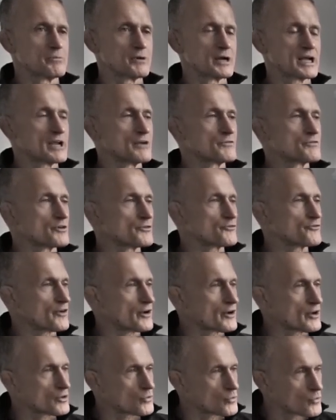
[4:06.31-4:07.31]
believe they're
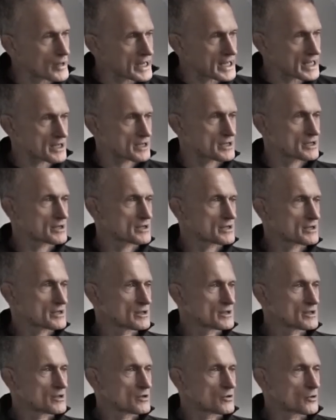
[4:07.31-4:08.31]
feeling weak
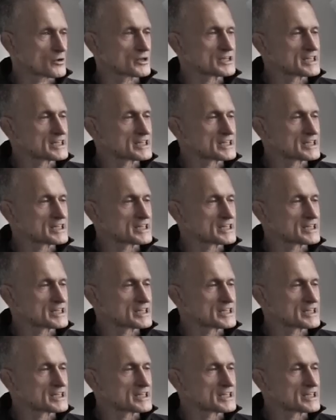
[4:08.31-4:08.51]
mm-hmm.